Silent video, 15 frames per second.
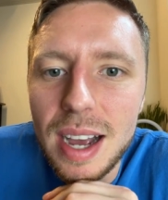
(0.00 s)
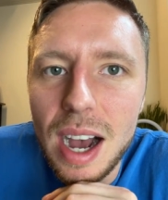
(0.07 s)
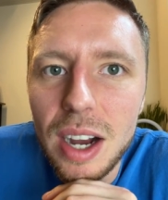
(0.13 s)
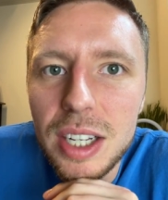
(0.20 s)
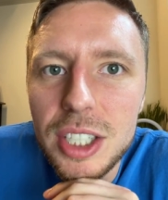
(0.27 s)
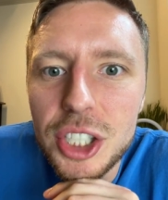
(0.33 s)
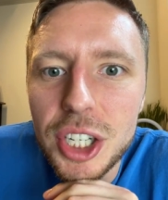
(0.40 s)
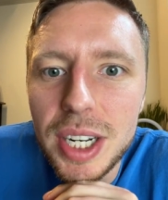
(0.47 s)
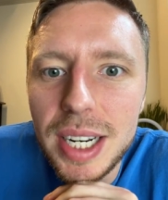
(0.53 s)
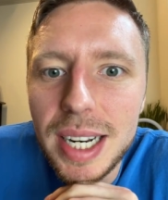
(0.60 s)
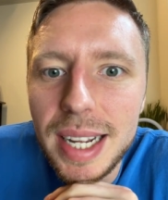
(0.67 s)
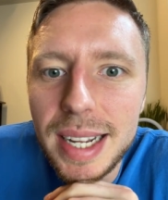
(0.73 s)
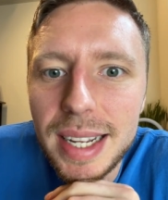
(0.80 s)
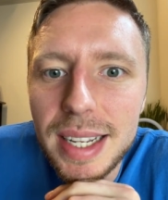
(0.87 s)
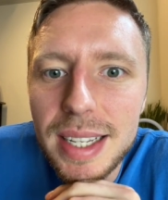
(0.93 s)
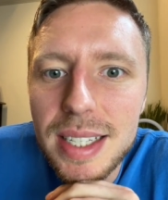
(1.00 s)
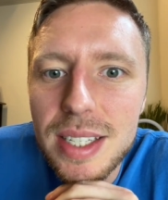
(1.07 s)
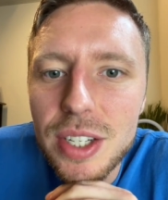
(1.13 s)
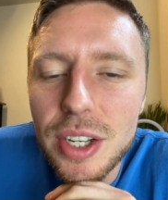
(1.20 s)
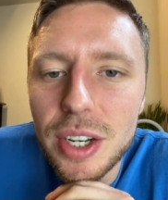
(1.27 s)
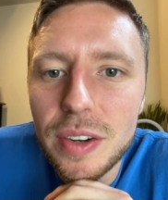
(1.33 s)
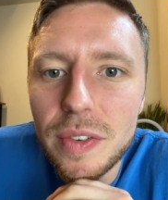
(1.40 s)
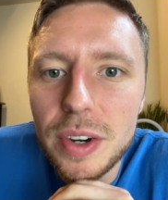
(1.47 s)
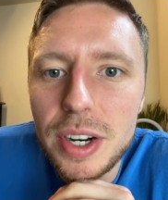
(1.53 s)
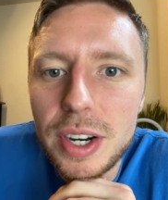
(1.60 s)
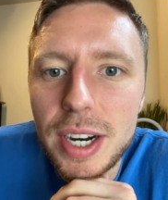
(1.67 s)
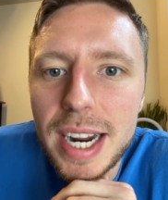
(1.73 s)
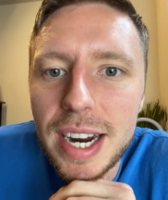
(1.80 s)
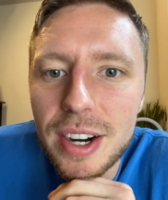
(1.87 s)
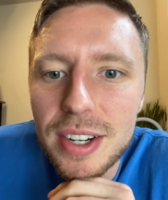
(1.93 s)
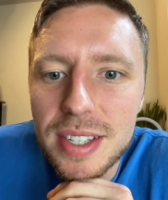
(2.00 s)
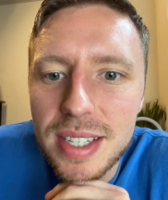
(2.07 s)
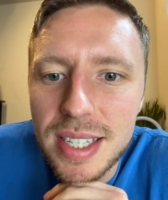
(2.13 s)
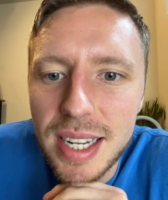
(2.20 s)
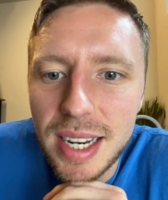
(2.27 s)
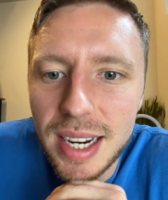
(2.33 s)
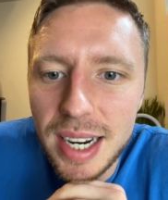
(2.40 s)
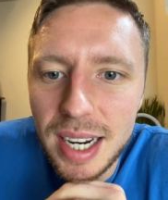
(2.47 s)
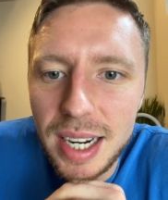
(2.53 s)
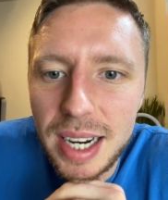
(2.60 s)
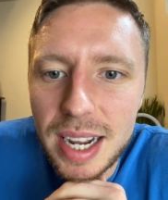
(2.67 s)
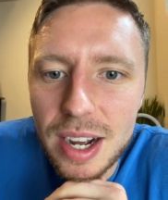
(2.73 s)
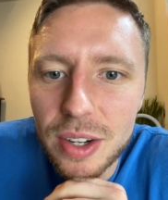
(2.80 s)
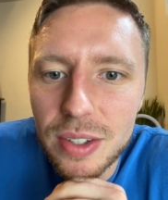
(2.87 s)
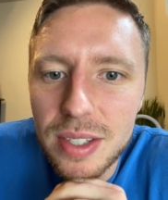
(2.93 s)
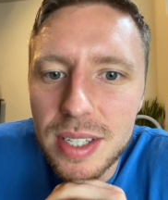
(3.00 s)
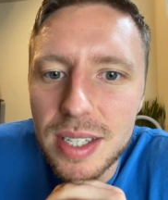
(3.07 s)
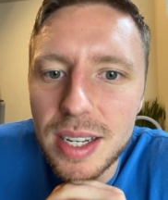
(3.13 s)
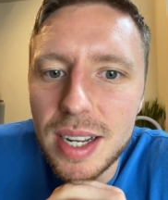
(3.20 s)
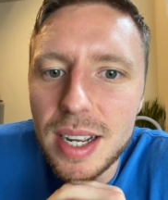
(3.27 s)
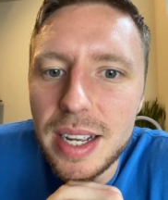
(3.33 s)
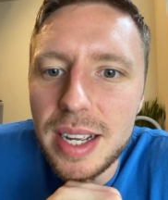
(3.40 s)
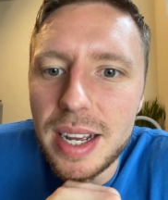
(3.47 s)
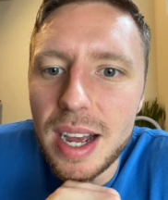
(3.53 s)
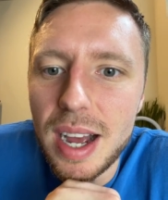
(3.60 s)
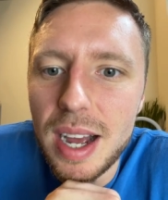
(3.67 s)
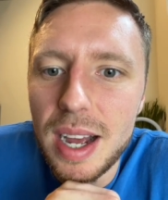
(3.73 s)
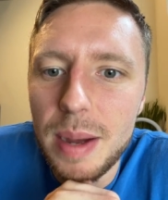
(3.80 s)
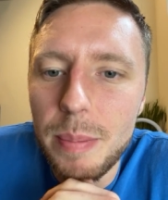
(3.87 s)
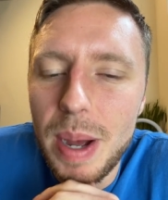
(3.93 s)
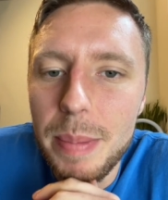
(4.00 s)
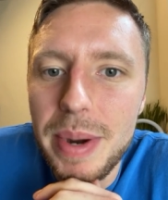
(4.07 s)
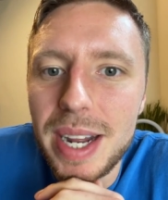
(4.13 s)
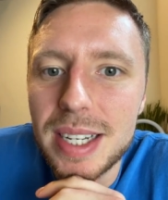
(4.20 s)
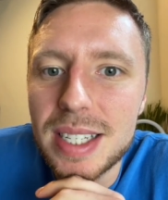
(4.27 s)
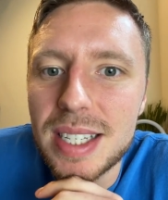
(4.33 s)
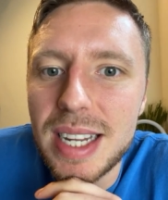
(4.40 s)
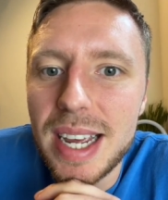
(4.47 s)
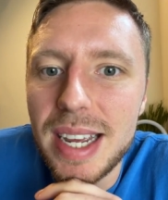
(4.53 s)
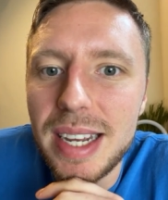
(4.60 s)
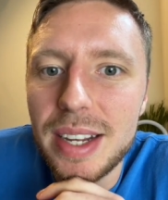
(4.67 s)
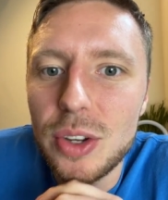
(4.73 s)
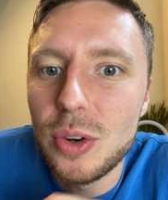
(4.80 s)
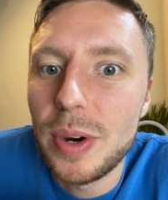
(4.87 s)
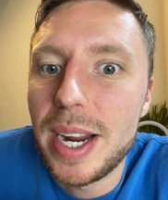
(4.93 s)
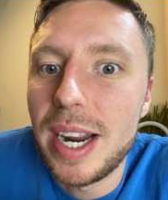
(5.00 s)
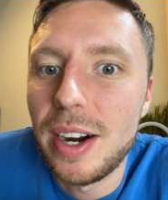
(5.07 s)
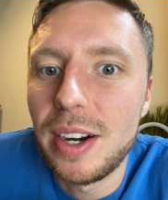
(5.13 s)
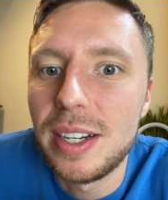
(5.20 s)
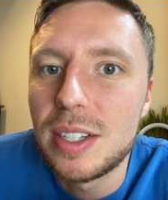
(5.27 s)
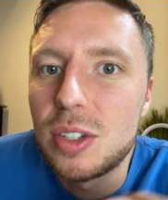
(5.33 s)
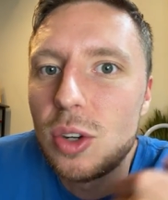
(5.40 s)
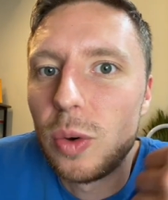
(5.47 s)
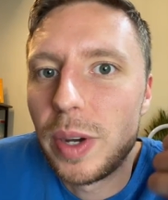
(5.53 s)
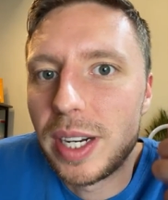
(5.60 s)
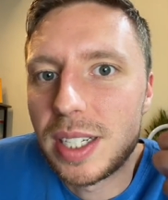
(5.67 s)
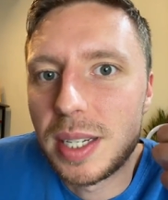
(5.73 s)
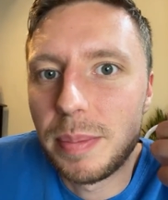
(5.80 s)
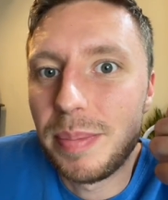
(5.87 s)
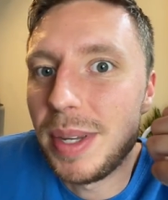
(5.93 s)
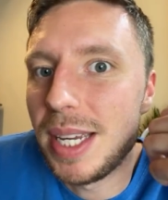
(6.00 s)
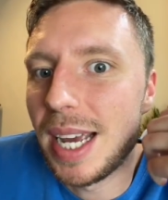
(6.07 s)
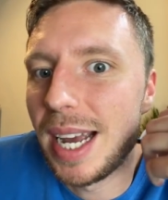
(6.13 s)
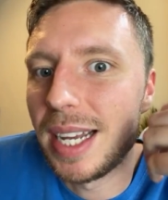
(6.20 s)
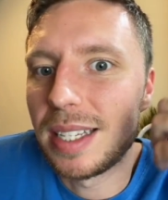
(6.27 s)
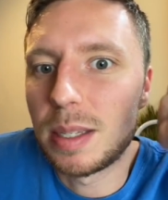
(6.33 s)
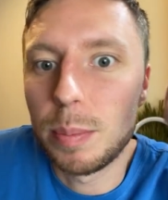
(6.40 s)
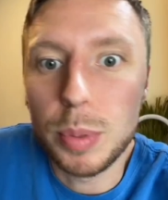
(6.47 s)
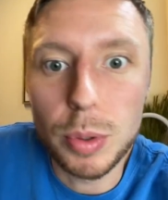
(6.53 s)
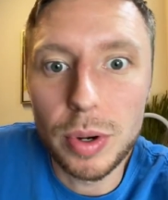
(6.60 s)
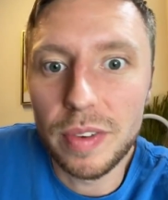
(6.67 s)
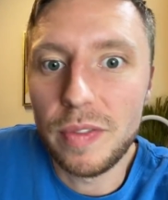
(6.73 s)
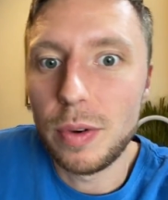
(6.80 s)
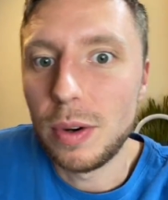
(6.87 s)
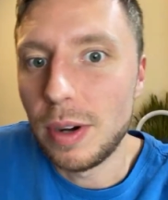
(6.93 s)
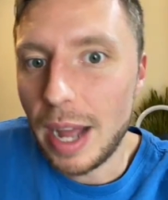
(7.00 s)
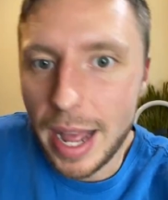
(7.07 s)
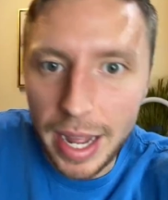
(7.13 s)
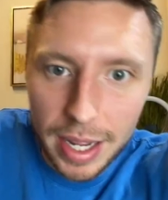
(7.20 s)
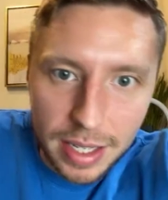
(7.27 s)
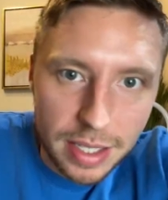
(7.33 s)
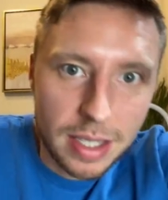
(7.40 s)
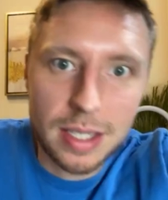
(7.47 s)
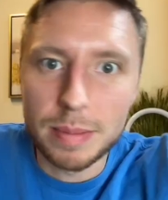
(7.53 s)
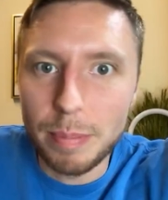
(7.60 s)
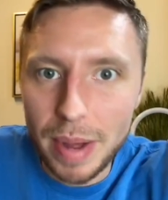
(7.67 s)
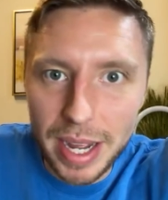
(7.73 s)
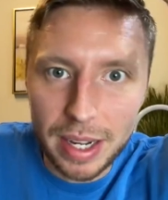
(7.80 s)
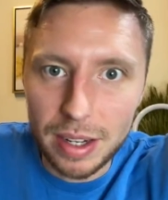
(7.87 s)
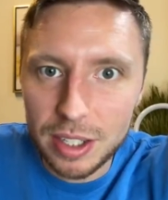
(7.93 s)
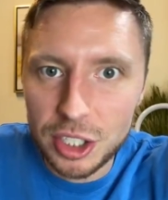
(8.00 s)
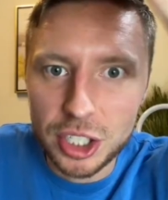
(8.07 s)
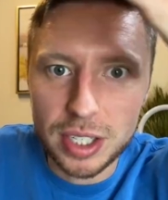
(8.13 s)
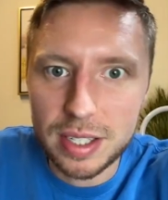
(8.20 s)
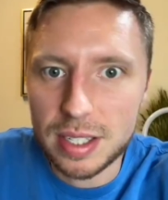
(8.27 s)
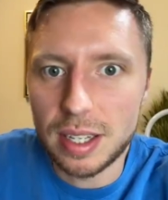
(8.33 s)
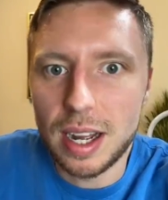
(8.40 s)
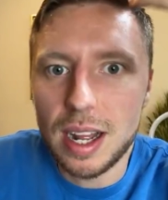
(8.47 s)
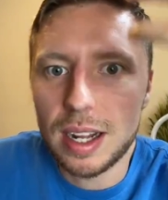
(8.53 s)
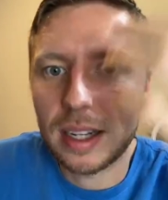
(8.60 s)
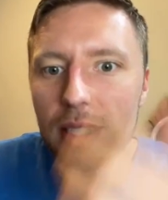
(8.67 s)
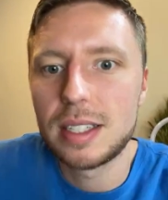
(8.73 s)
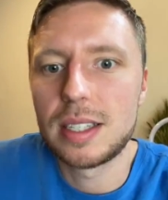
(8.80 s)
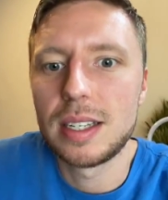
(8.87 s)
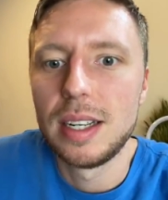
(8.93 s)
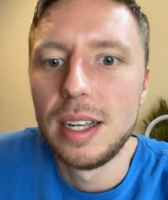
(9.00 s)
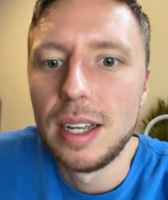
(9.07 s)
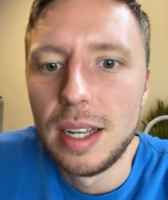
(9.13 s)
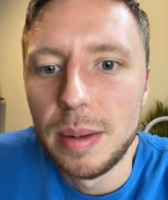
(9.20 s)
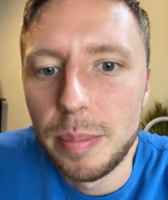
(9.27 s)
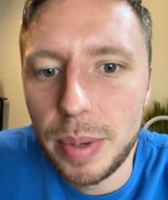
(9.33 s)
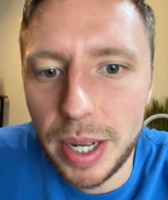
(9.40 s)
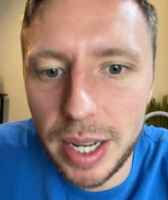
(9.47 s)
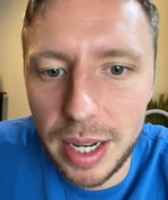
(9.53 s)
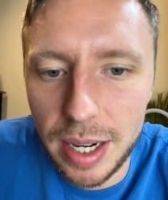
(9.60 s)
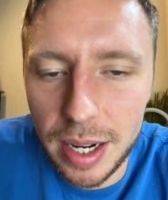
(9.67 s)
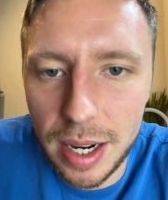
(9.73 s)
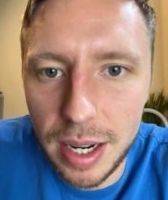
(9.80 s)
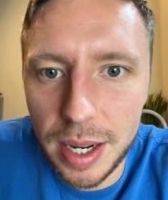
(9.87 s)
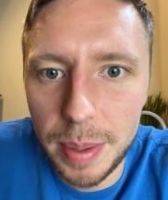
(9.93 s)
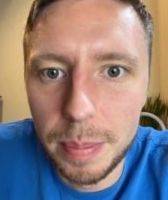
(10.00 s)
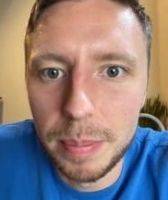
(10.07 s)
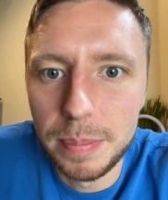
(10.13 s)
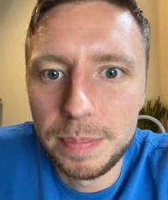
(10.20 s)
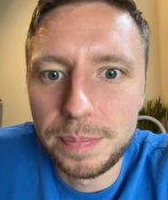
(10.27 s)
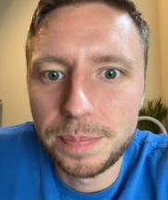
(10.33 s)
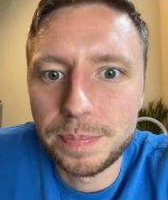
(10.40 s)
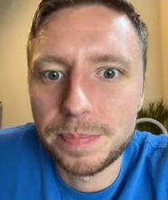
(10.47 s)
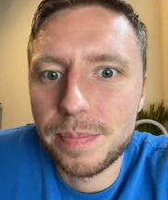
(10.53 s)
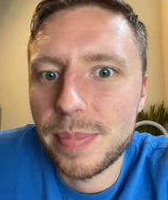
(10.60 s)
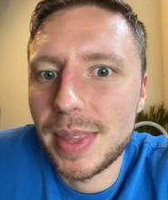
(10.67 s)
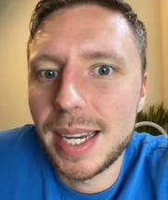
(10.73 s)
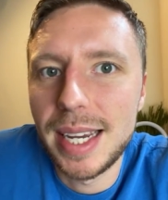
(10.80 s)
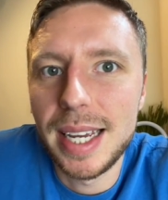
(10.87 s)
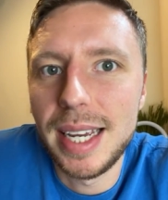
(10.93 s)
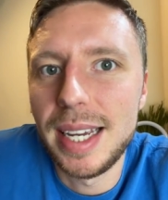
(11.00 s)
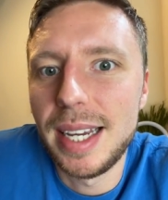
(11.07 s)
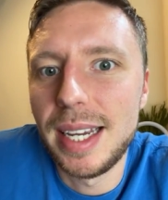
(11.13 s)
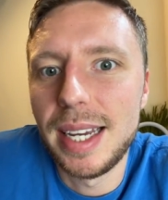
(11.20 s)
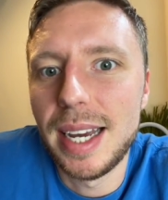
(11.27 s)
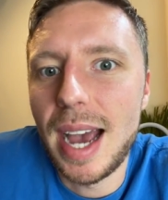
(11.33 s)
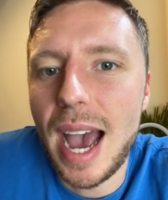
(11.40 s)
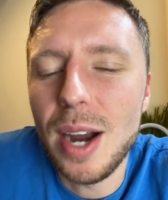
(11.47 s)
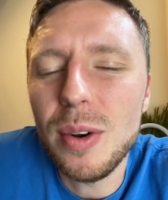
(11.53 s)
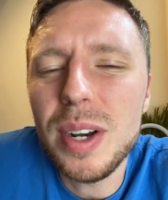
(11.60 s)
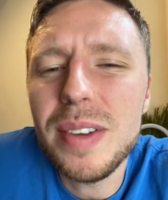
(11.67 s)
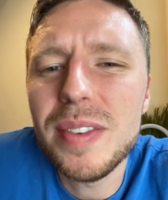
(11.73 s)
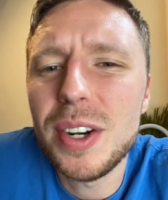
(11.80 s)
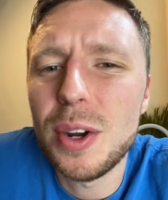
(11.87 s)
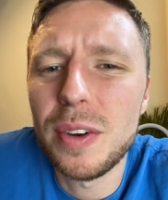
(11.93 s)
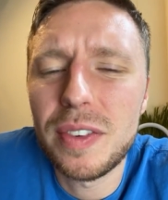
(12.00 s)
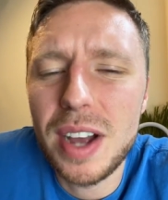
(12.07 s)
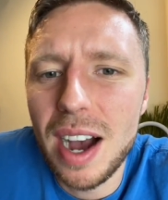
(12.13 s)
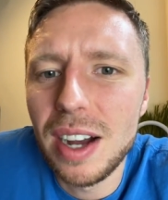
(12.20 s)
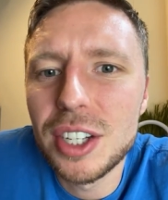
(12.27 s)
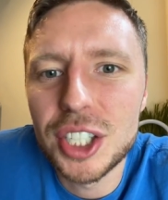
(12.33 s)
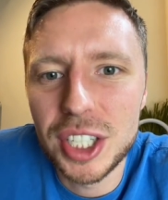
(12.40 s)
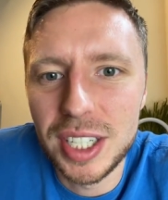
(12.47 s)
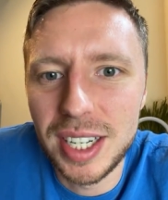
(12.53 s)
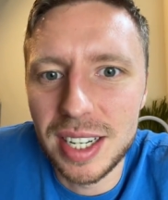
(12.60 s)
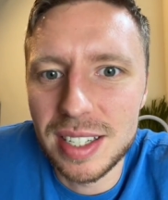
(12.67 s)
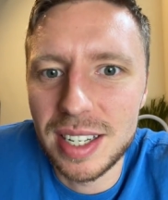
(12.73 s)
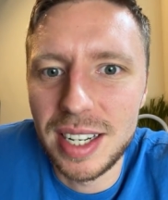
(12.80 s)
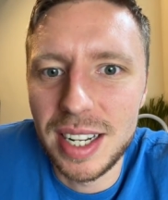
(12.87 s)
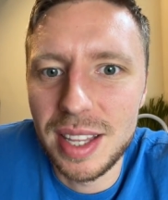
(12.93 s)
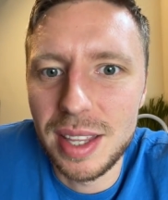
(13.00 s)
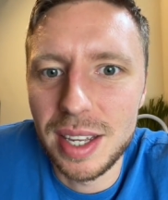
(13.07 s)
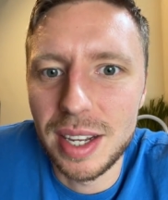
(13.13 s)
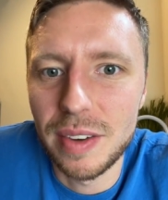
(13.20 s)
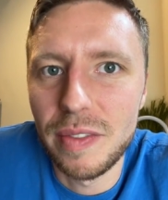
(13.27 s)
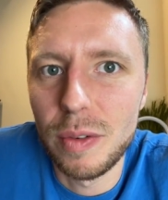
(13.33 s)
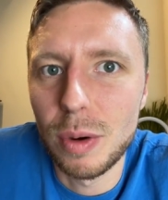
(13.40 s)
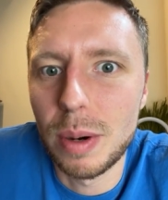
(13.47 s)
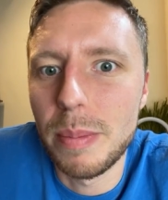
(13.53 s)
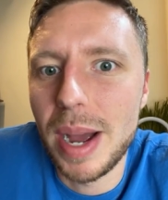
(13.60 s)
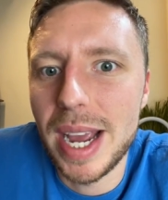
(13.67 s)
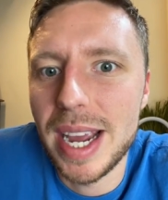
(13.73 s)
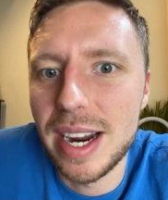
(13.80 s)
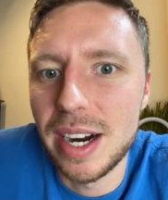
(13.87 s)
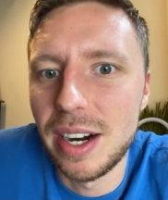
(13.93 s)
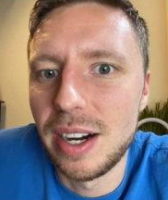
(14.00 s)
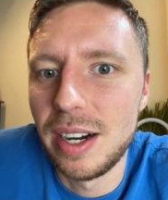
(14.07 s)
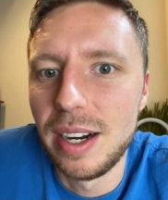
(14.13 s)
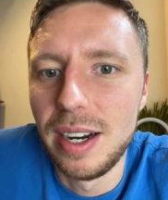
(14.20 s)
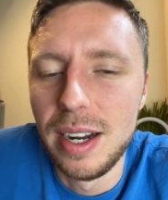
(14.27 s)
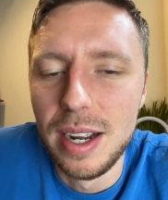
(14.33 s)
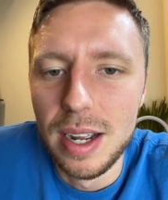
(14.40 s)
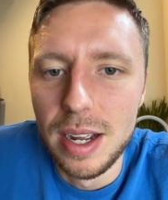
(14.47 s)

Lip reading: Collagen is good for your hair, skin, and nails. I'm not saying your hair is going to be as beautiful as my luscious locks, but I don't even know if collagen does anything for my hair.